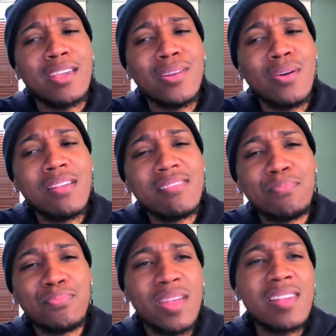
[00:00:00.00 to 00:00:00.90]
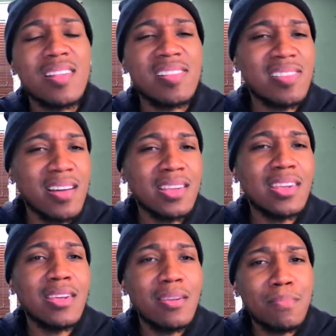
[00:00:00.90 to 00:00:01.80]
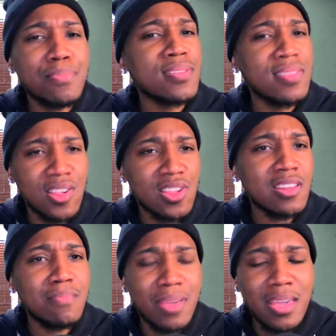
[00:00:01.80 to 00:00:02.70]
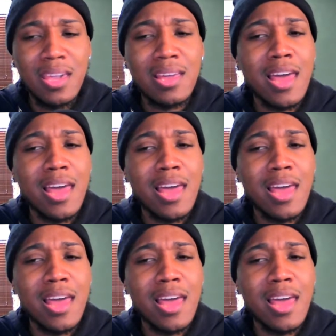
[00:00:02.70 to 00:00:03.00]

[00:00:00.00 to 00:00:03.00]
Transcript: You know, that's that's a sucky position to be in.